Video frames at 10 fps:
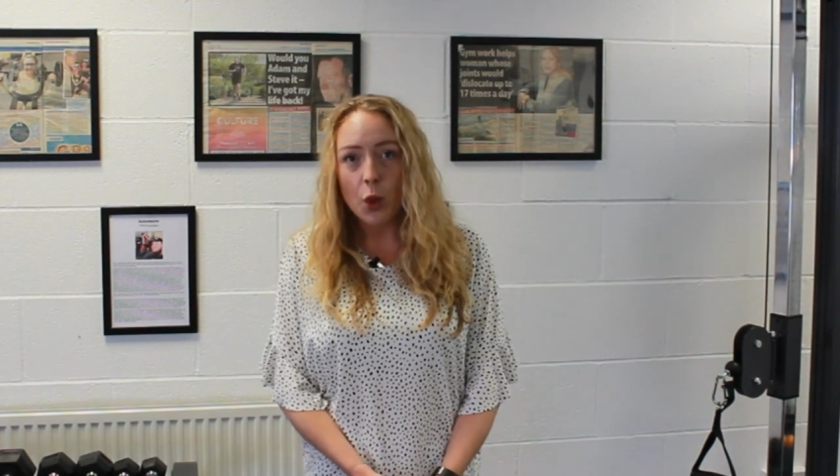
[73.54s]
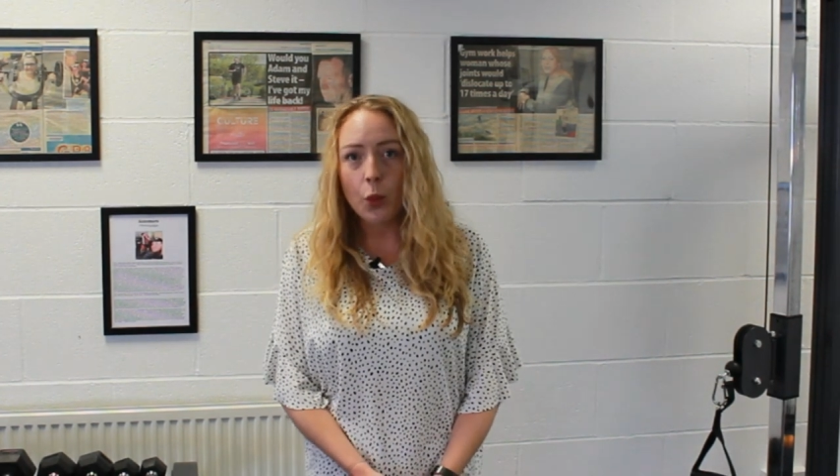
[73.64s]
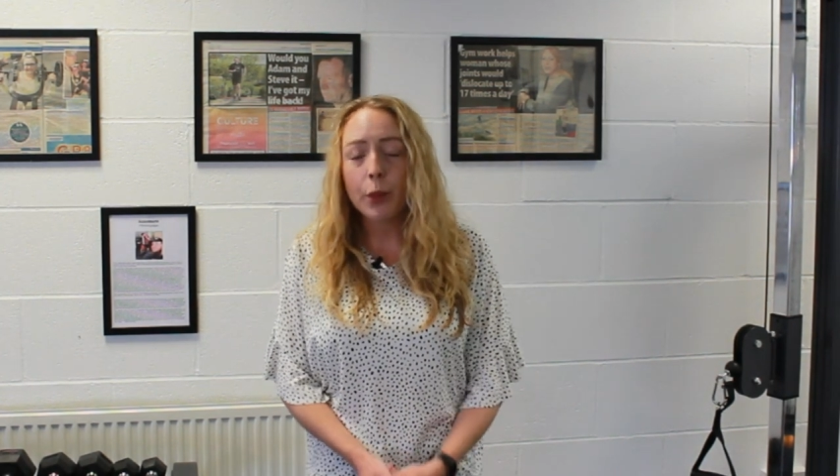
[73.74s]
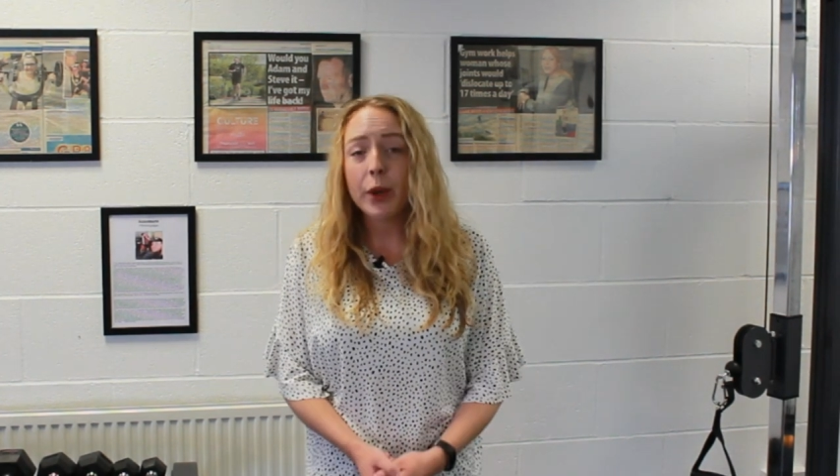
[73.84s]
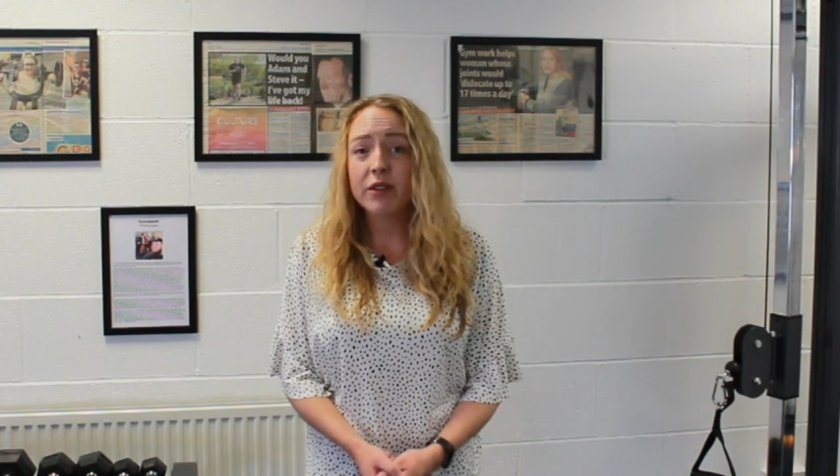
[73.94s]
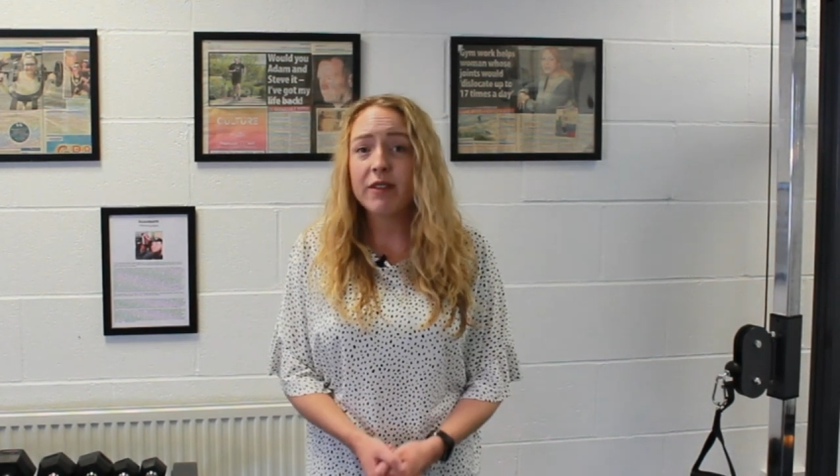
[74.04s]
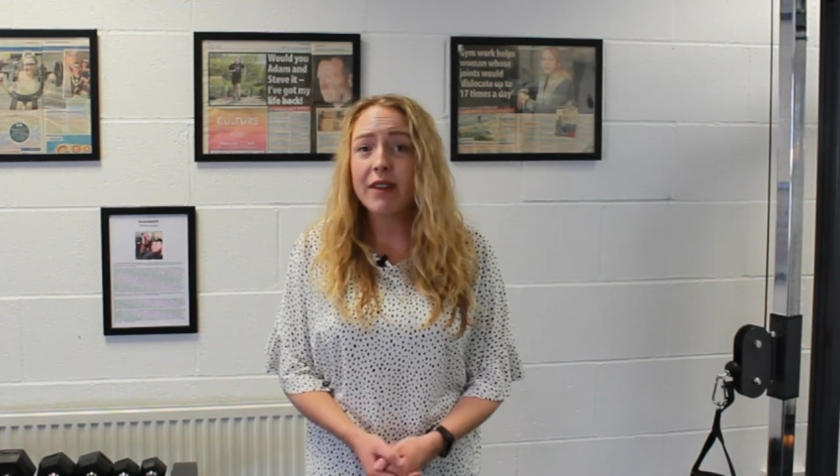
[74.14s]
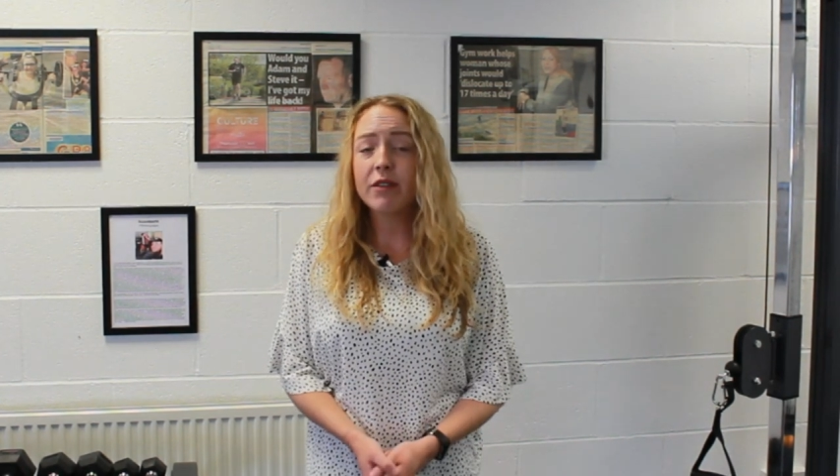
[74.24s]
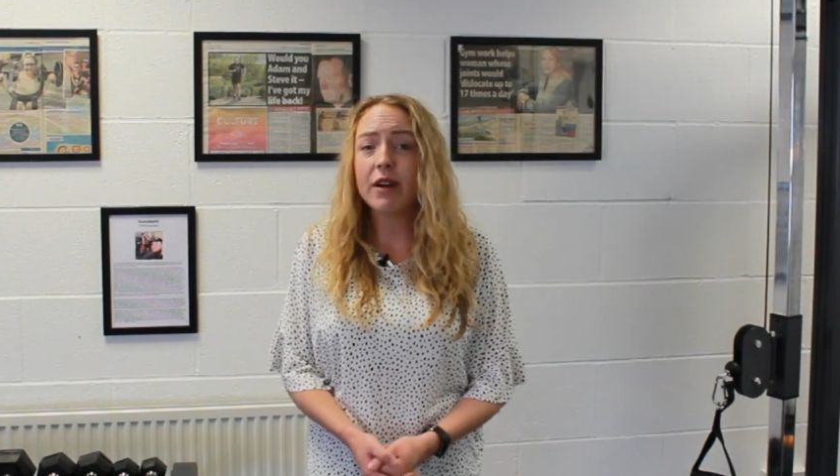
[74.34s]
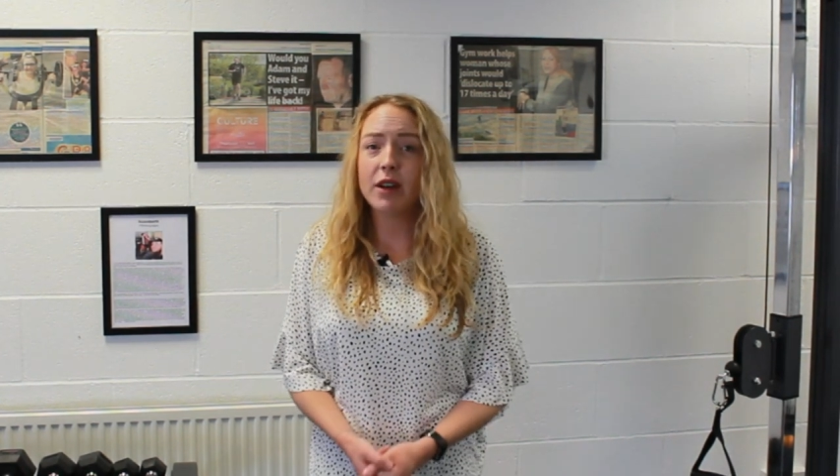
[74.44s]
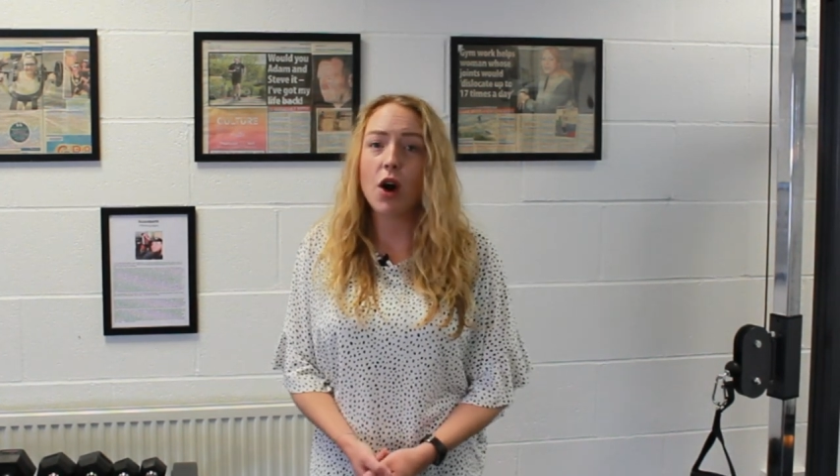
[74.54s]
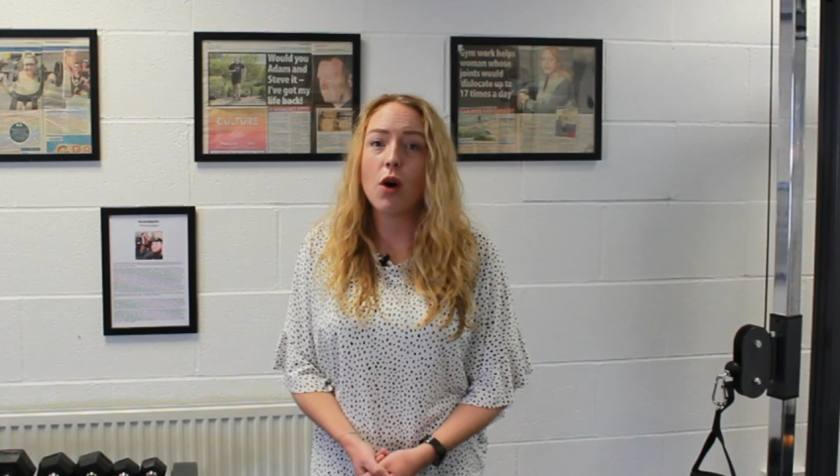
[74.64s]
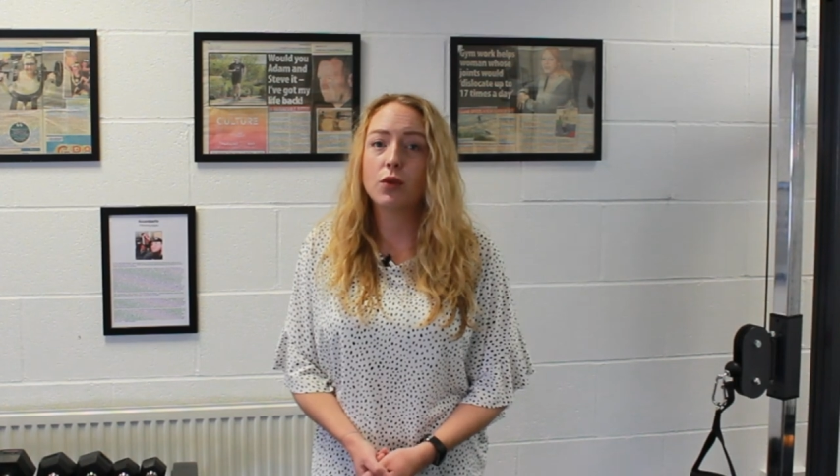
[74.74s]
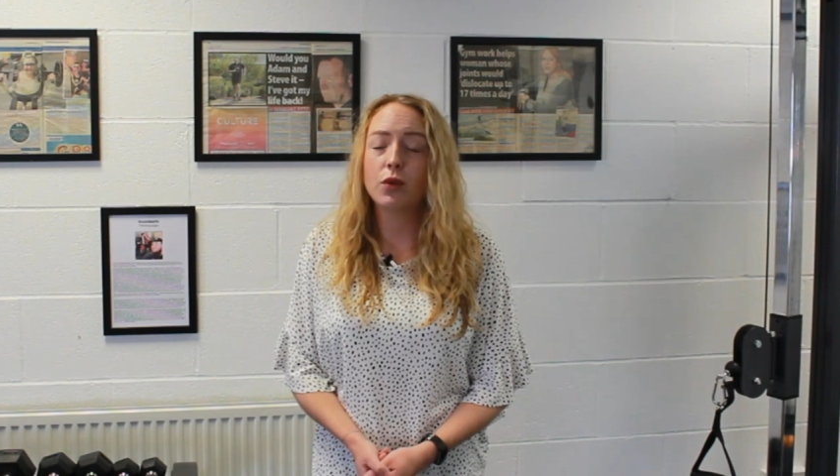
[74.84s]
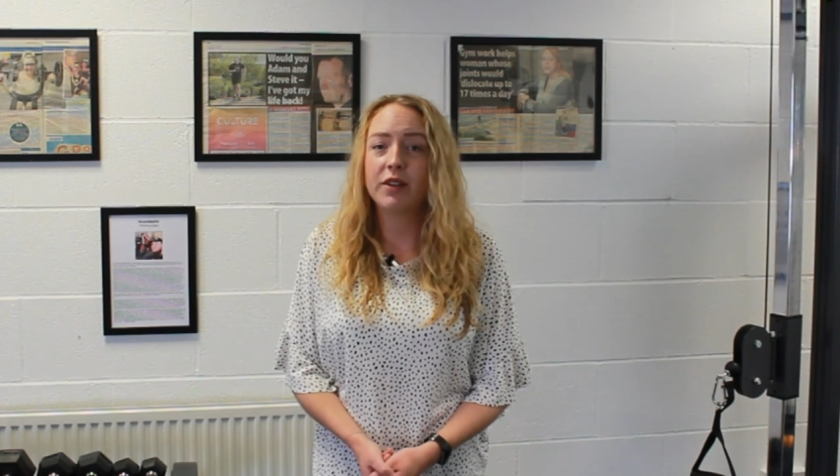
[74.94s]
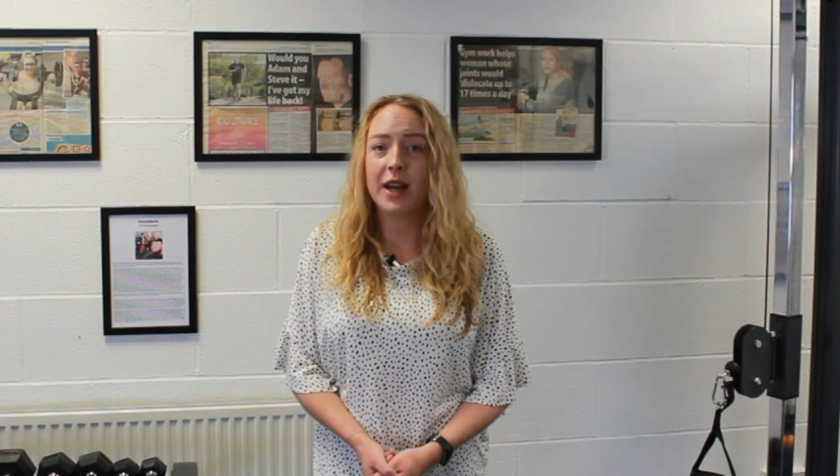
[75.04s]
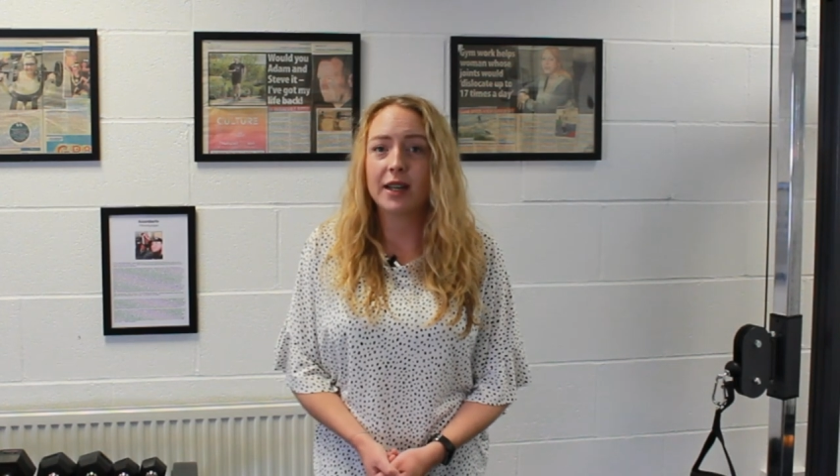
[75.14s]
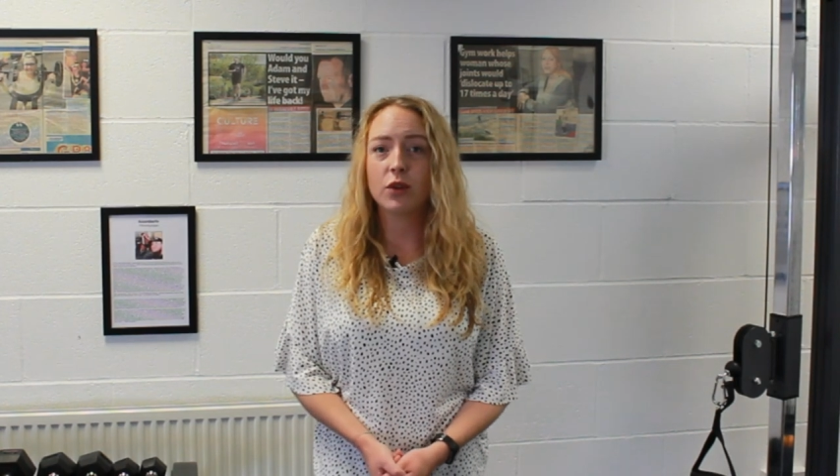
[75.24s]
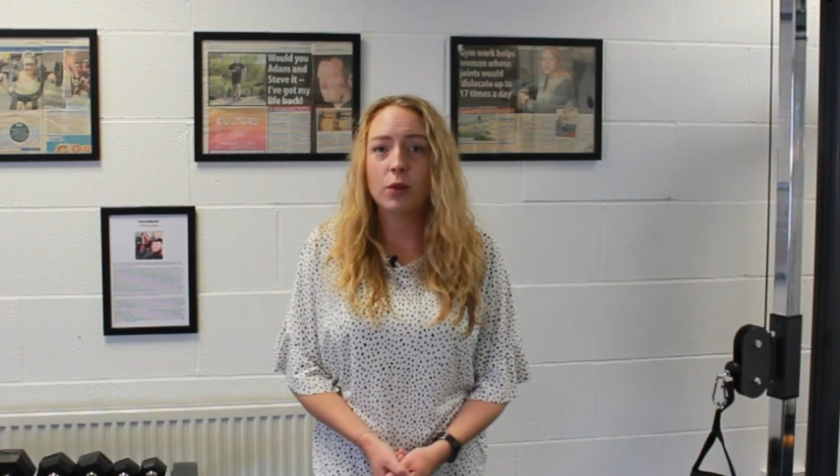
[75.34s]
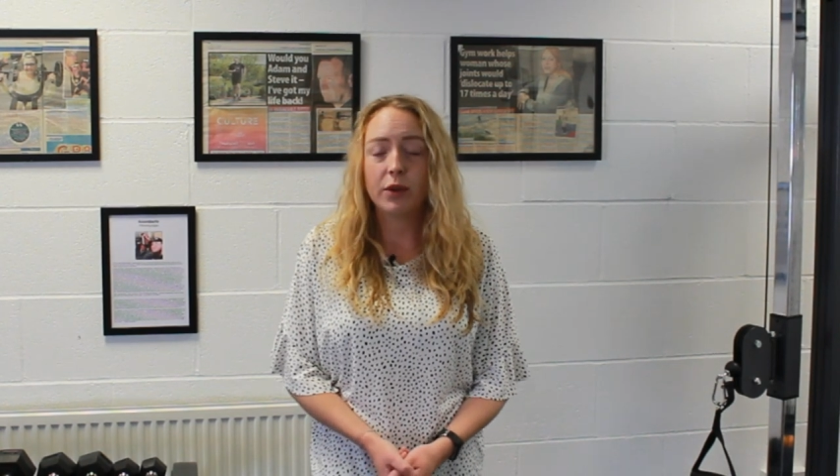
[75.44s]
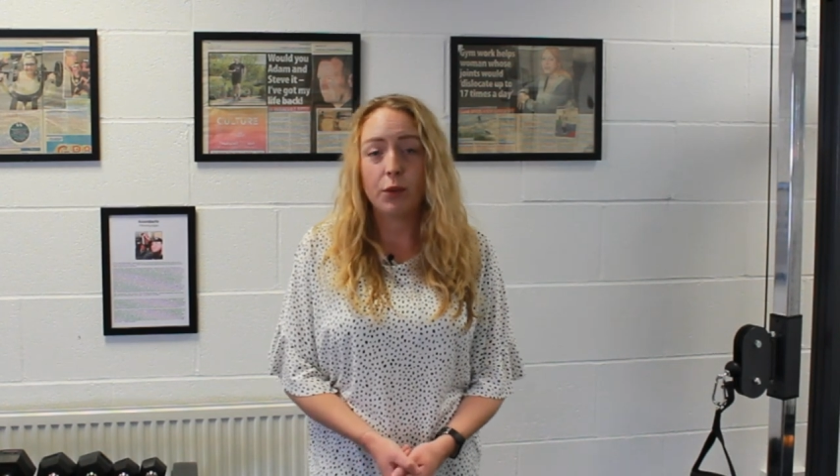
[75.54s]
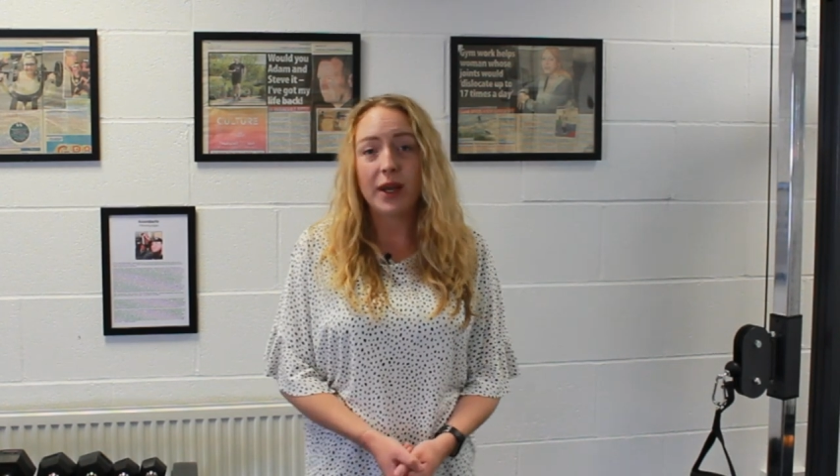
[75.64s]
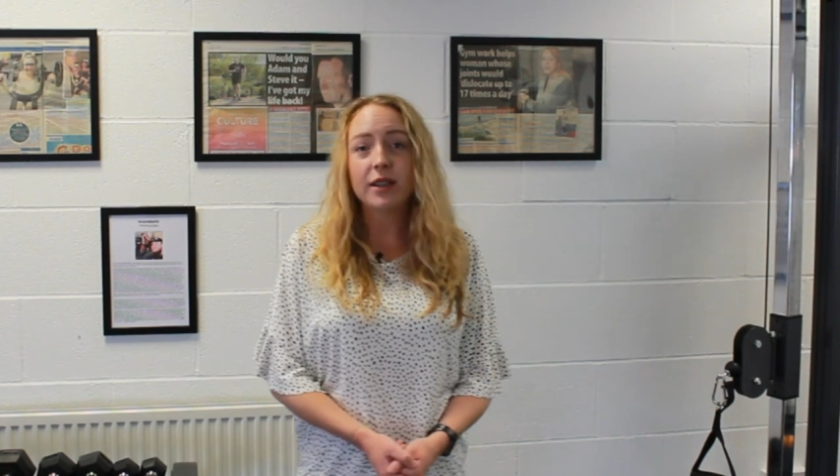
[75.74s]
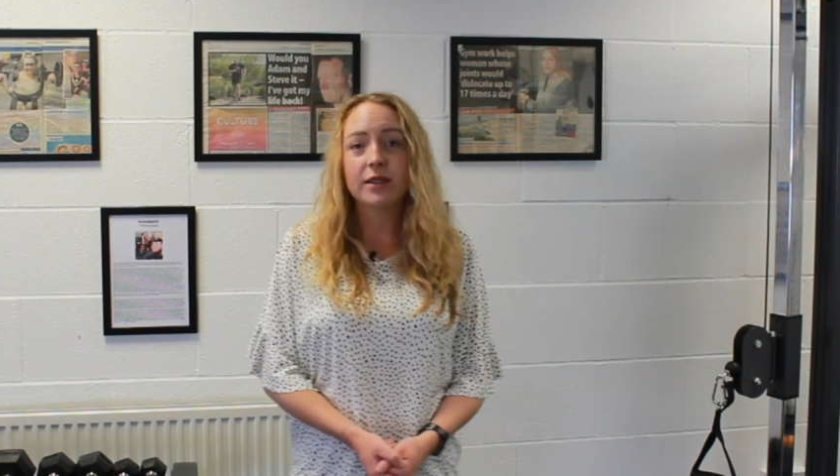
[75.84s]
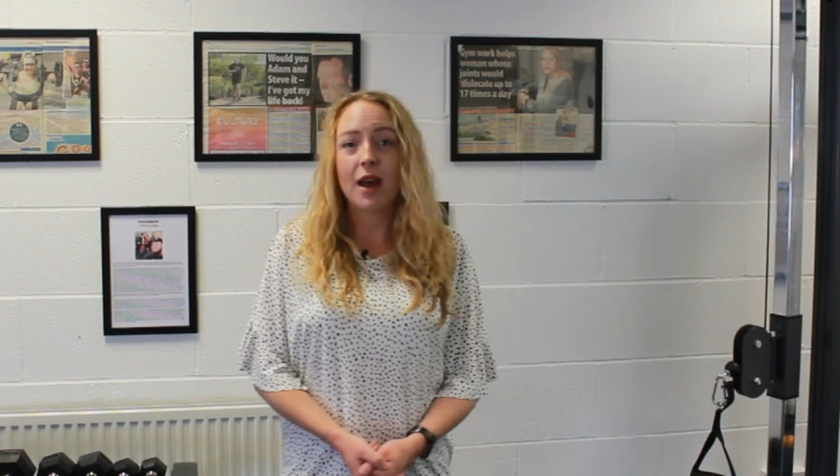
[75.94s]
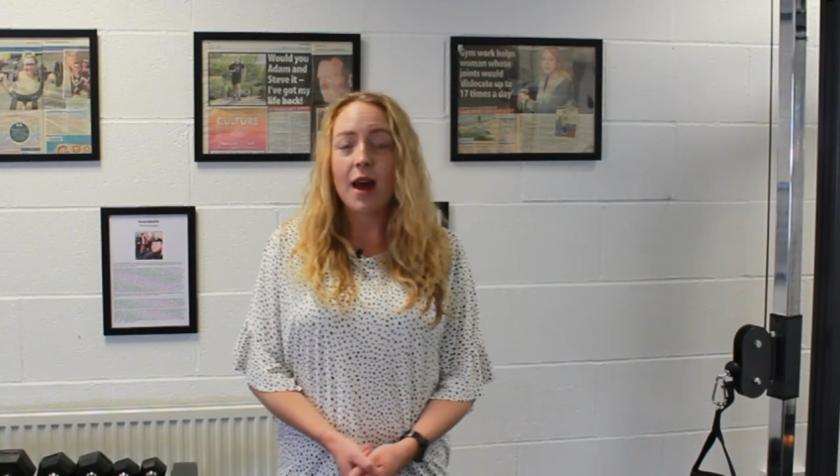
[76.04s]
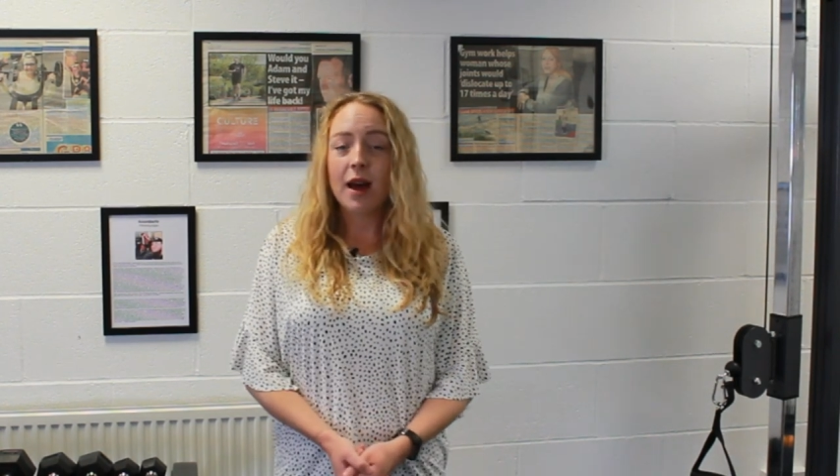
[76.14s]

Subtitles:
We worked very, very hard over the next couple of weeks